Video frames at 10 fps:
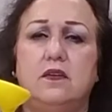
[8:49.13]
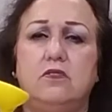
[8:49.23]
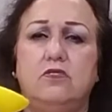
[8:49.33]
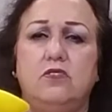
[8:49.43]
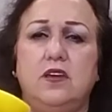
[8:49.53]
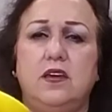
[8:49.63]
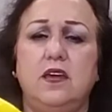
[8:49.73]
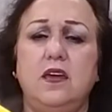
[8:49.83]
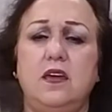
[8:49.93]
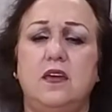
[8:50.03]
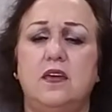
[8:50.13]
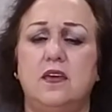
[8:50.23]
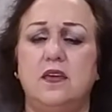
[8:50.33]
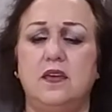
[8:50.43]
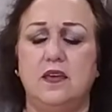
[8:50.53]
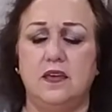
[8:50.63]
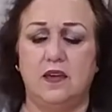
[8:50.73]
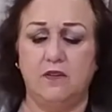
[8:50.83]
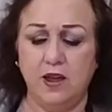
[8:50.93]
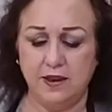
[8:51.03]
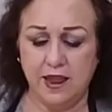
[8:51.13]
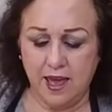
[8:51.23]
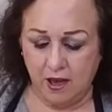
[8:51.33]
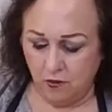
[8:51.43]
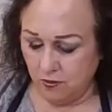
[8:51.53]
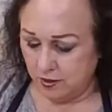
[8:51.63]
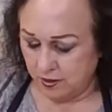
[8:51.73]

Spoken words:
See? All right, now,